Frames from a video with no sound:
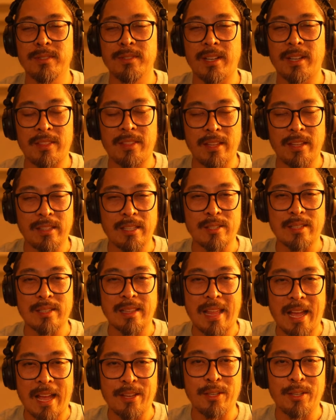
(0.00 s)
I think there's a
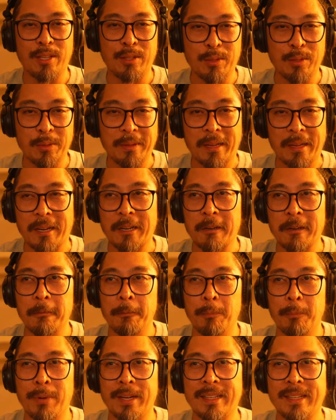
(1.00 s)
lot you can do there,
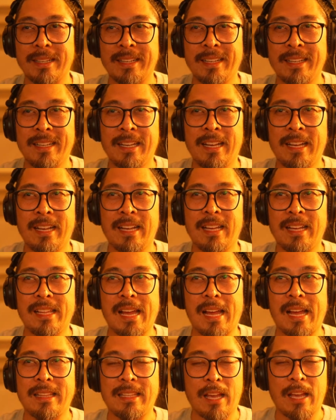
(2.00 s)
but I
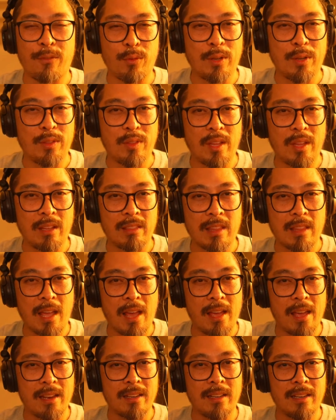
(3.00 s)
definitely think
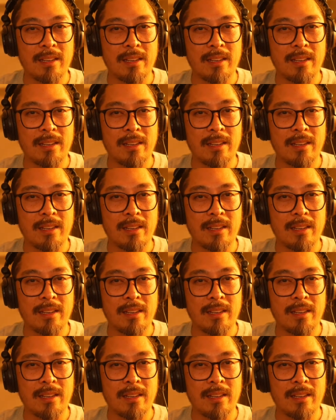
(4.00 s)
that